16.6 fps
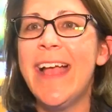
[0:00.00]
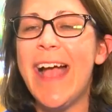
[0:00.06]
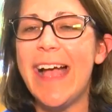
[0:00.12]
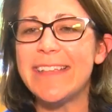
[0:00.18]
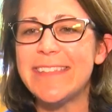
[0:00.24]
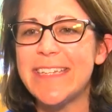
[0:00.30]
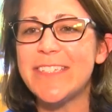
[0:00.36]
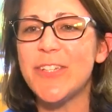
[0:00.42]

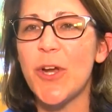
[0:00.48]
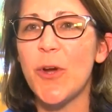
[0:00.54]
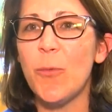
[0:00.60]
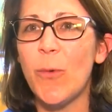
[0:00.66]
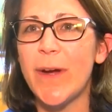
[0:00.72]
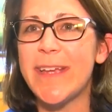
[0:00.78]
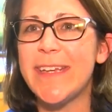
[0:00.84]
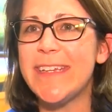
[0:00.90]
as they
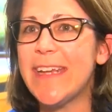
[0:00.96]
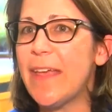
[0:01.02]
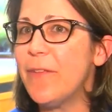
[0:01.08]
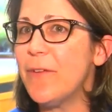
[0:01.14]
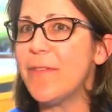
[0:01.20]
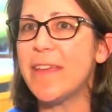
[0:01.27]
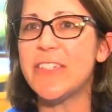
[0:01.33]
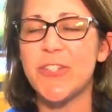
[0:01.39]
start working
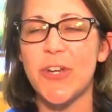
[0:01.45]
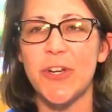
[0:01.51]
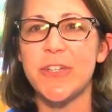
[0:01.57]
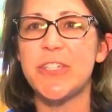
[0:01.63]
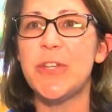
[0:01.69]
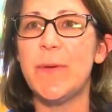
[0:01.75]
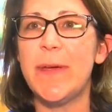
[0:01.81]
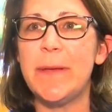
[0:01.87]
together, they
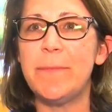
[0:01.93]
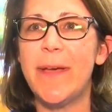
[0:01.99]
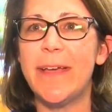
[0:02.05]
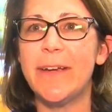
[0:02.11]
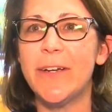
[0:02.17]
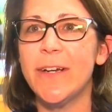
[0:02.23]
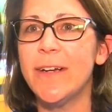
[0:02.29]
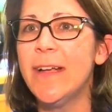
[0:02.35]
start doing
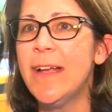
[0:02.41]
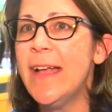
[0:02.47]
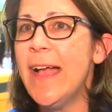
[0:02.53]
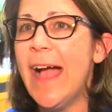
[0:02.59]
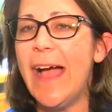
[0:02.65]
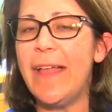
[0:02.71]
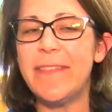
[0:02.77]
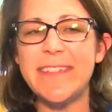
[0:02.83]
better.
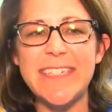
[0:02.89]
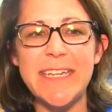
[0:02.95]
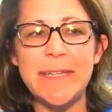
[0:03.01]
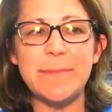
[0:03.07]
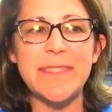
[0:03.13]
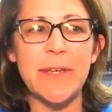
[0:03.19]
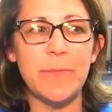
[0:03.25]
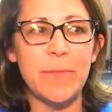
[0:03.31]
And the
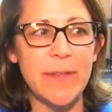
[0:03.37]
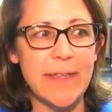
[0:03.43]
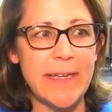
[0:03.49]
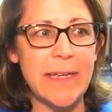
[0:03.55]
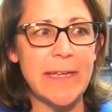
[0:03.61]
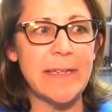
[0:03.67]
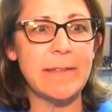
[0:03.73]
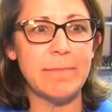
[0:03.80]
teams that
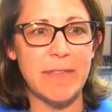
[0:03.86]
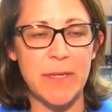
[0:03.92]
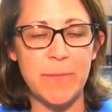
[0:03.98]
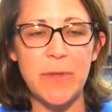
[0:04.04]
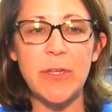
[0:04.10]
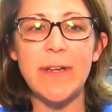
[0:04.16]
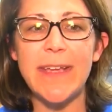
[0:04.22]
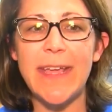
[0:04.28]
really
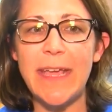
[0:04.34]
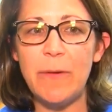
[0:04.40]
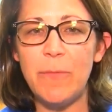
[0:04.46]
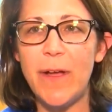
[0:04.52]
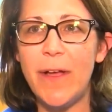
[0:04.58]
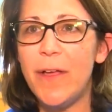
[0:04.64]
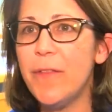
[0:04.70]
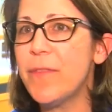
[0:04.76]
communicate
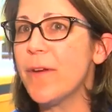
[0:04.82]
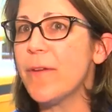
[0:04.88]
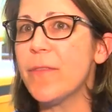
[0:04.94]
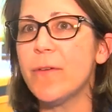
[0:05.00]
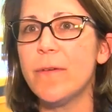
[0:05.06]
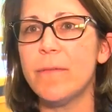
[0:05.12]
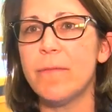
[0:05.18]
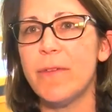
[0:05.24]
well, they're
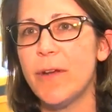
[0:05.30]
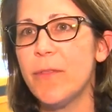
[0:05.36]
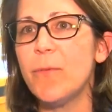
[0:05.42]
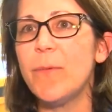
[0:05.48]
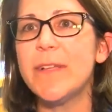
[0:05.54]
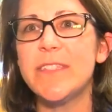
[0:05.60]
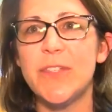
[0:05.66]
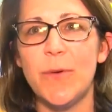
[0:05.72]
the, they're
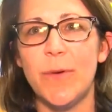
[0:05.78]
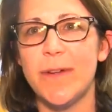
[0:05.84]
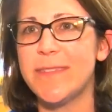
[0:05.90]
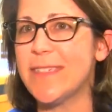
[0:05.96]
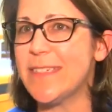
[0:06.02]
the ones who are